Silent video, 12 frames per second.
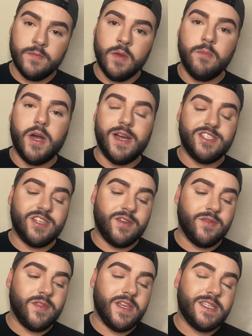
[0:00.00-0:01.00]
But I
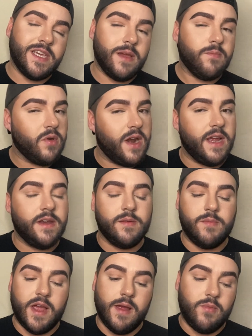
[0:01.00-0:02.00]
genuinely take pride
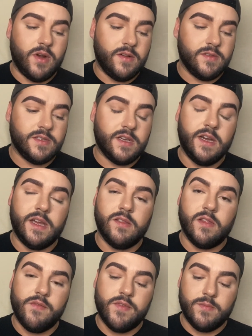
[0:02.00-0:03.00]
in my eyebrows. I
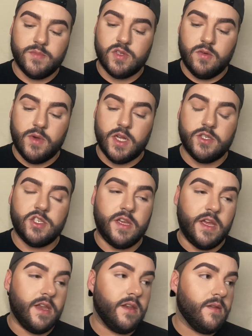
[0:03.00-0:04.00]
love them so much,
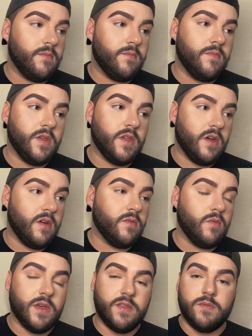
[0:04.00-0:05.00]
and you know,
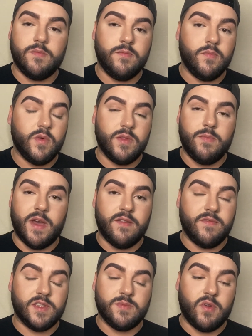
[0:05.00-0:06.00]
with
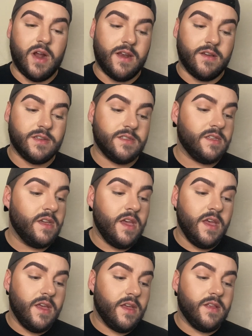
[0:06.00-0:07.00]
Benefits products,
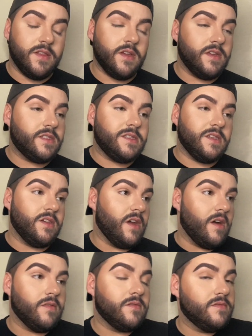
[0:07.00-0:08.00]
it's you
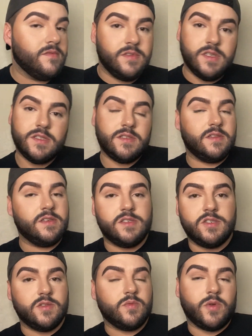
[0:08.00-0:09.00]
know, it's
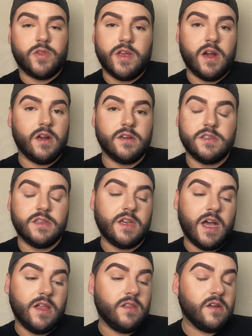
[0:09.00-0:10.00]
just really hard to
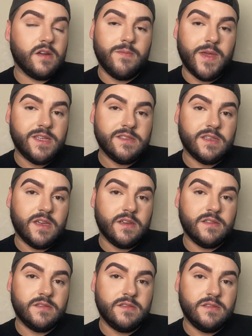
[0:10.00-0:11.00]
not look amazing.
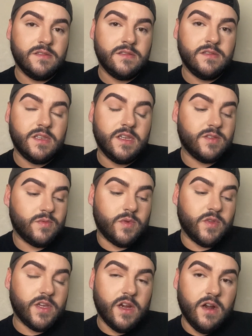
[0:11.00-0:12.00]
It's
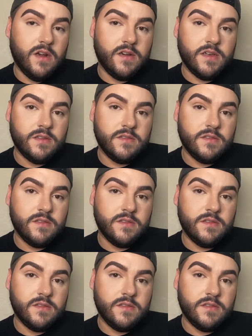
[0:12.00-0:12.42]
really hard.